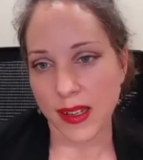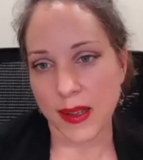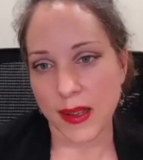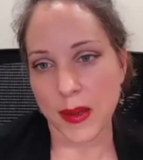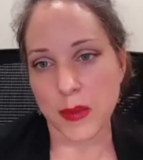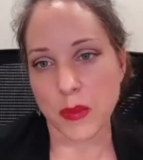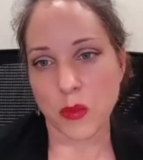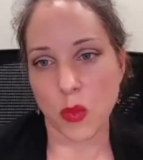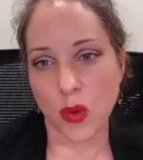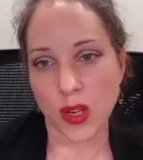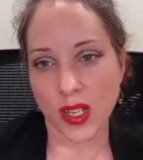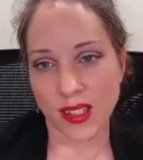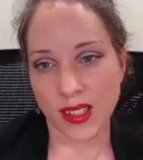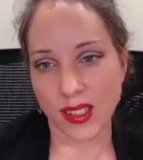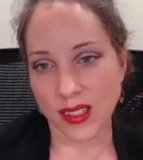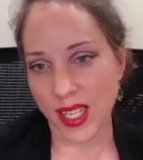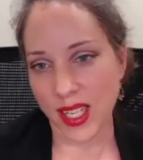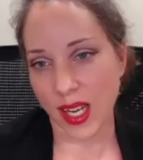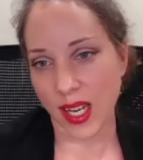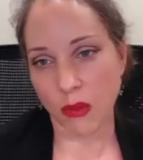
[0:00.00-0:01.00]
what did
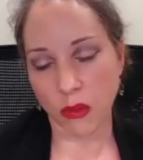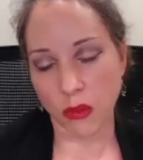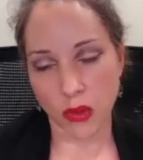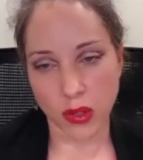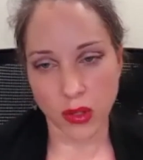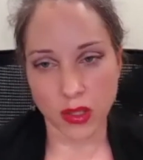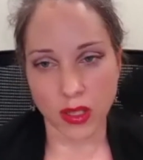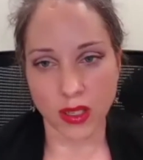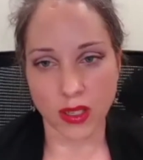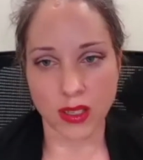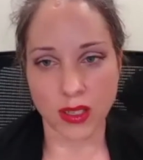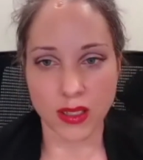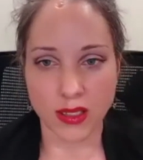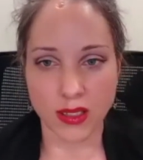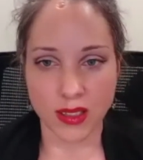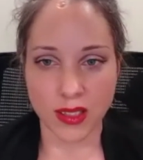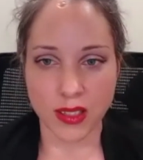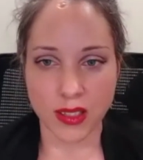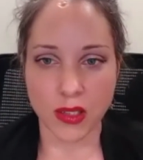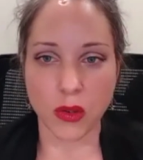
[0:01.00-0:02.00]
it take for you
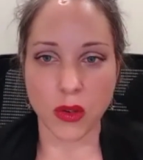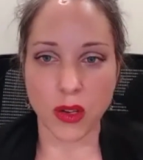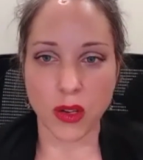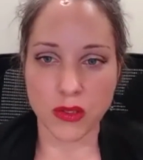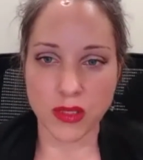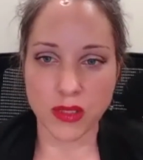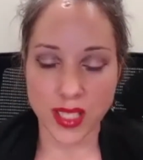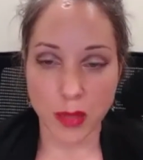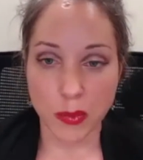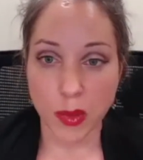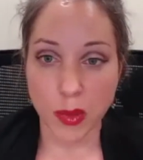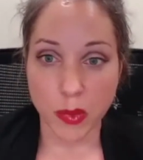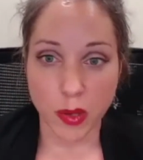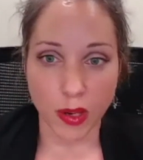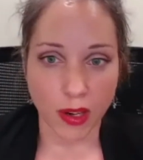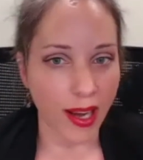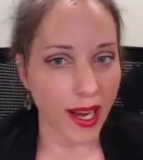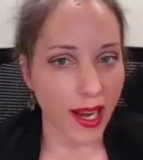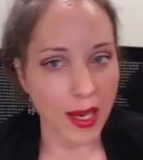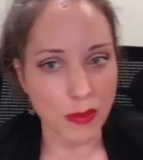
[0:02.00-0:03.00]
to, step up your
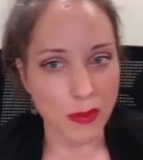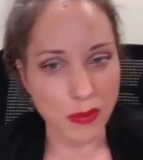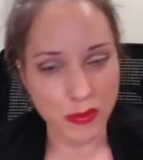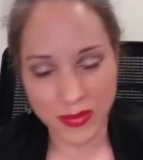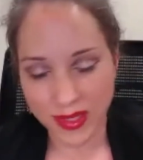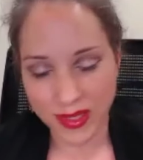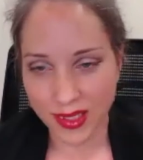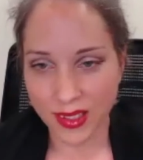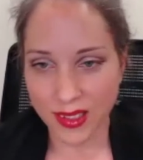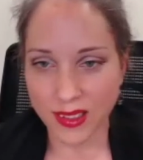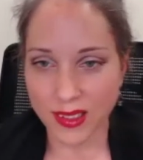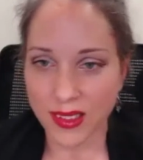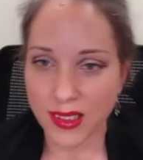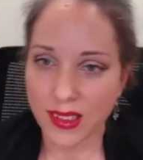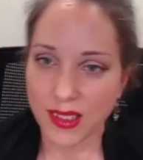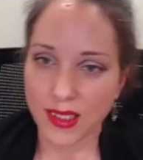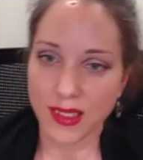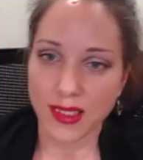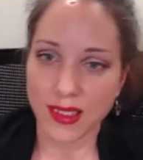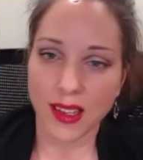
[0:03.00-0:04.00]
game? And
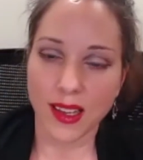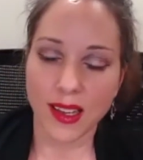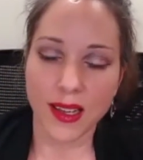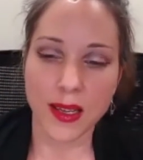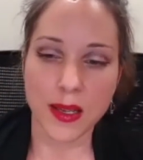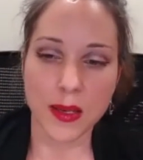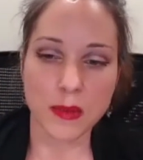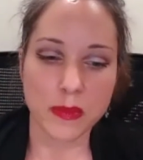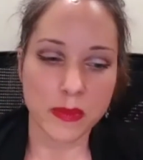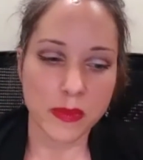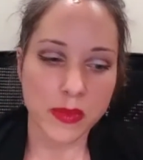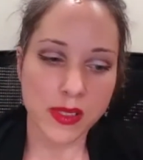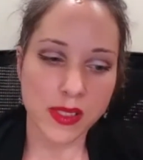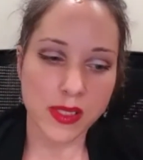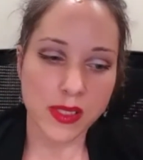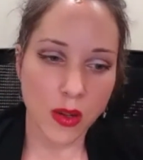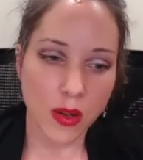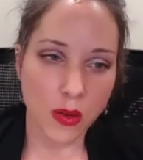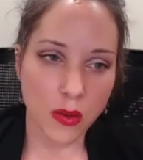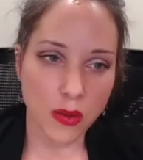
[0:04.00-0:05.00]

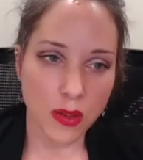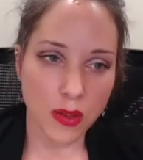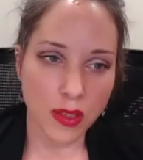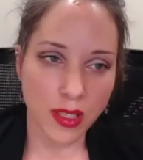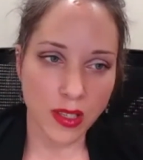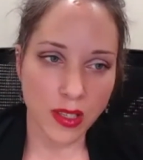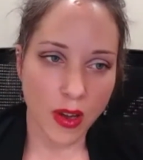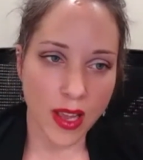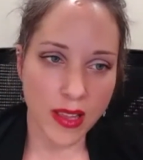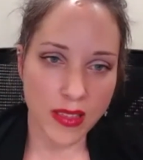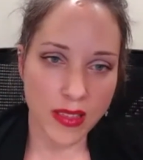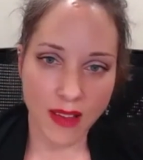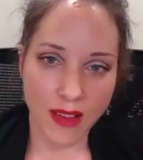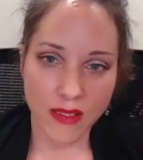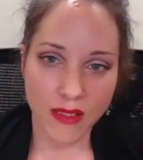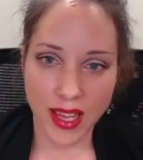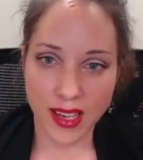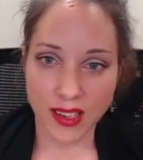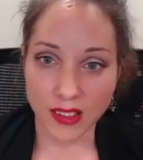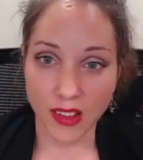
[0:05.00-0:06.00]
so, I've
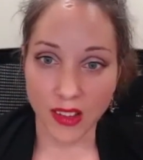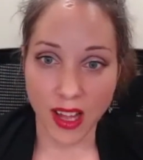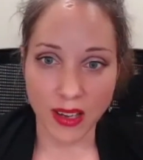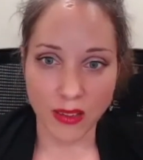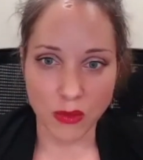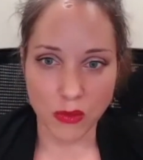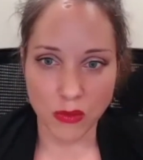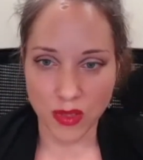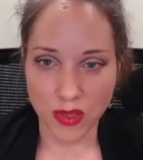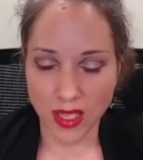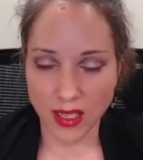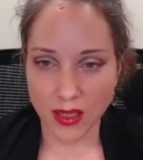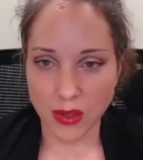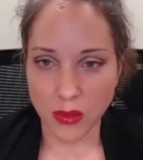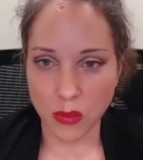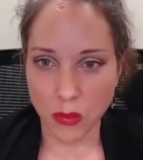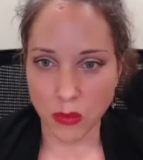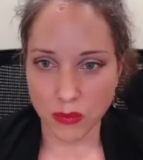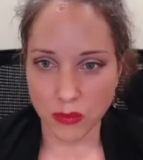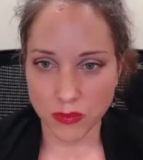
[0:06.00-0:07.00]
had a lot of
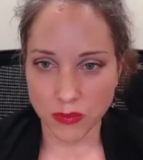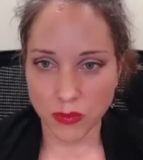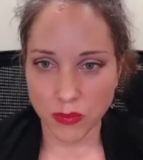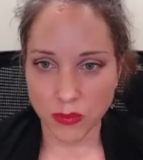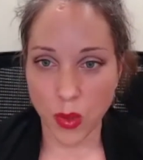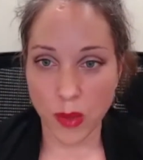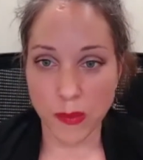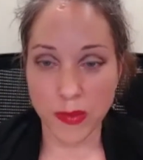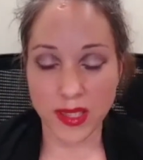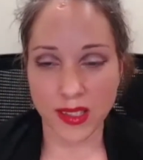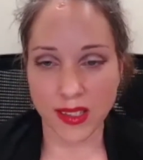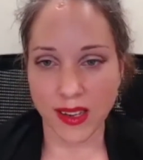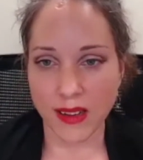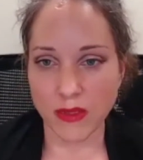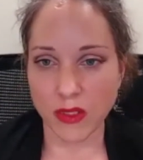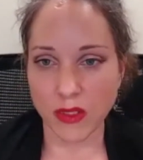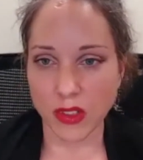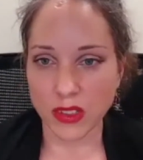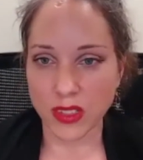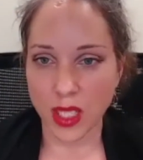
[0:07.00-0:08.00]
women that I've
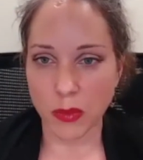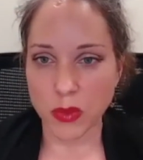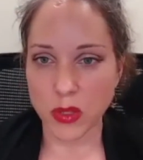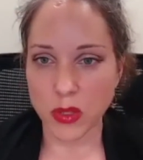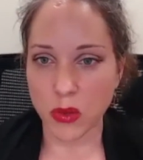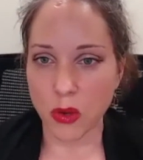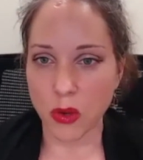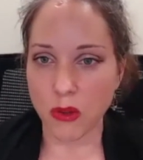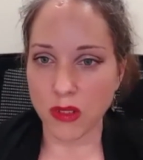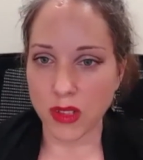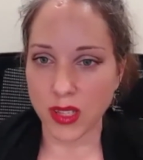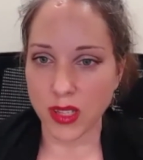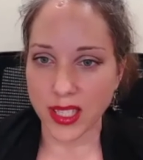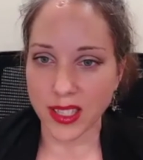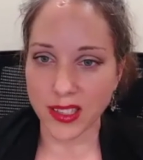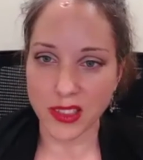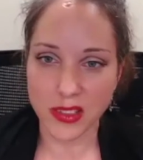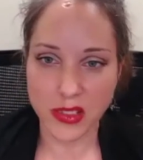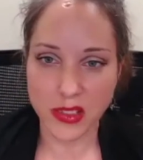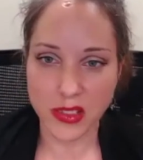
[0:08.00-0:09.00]
looked up to over the
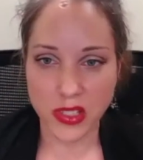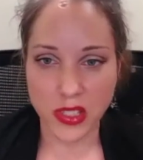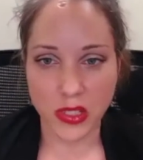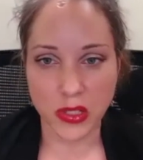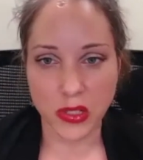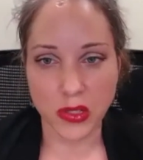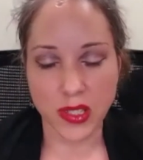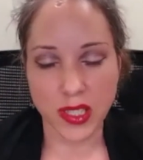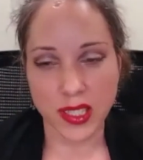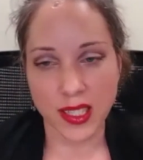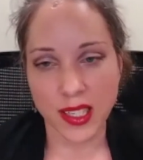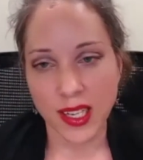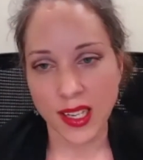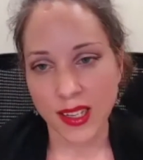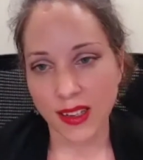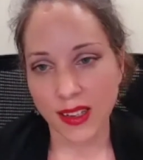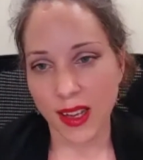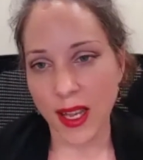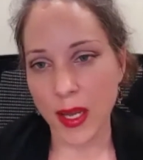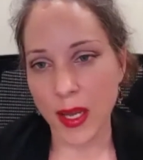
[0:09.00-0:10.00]
years too.
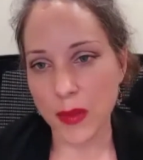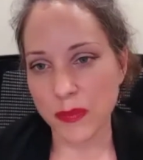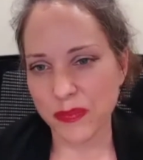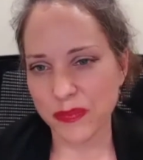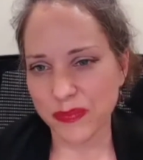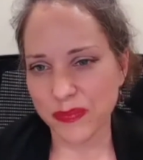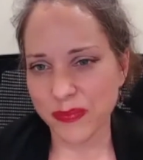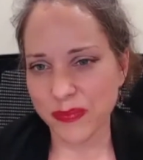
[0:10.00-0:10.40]
And